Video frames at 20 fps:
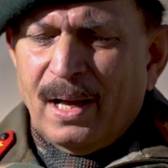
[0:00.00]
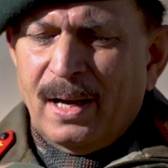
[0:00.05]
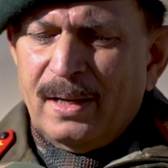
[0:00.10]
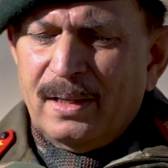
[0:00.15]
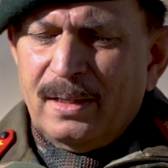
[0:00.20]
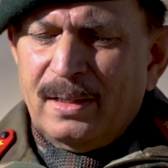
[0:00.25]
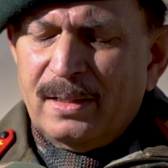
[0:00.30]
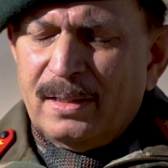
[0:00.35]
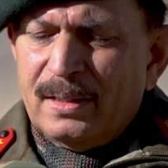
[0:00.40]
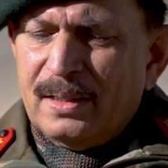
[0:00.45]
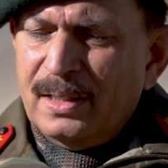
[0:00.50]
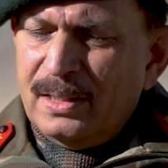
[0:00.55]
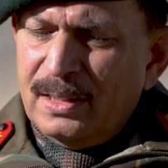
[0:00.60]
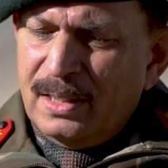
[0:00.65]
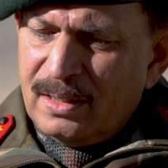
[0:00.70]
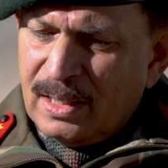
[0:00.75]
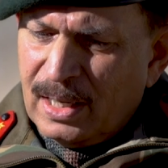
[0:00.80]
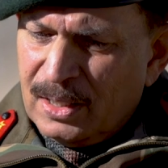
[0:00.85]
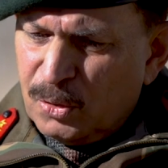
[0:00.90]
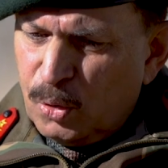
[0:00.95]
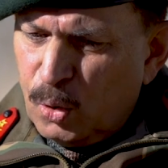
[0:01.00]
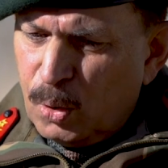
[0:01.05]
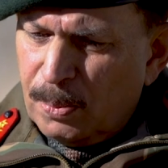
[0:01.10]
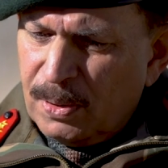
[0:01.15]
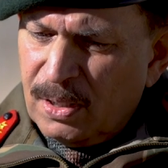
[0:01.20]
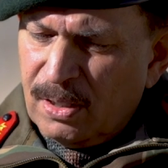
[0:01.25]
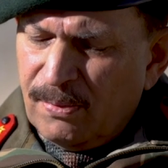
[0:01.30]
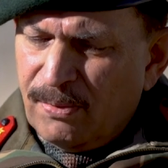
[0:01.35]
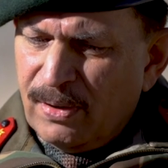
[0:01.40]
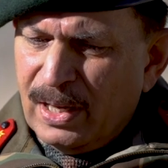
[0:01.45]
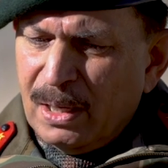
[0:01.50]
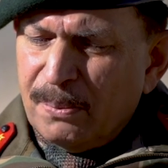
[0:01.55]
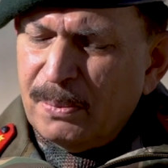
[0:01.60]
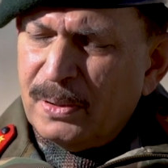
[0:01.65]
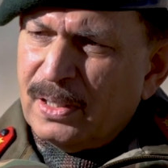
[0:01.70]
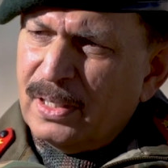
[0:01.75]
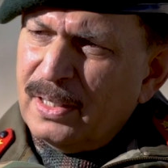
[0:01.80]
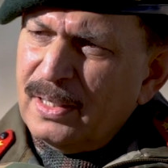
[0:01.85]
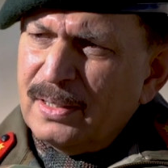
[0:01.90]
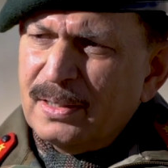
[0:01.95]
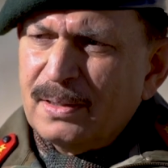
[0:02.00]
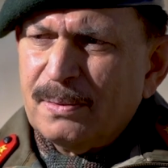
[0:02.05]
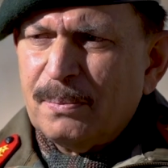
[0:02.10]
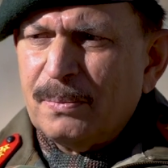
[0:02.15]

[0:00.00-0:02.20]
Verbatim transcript: And uh, in the ninth Kumbh flag meeting,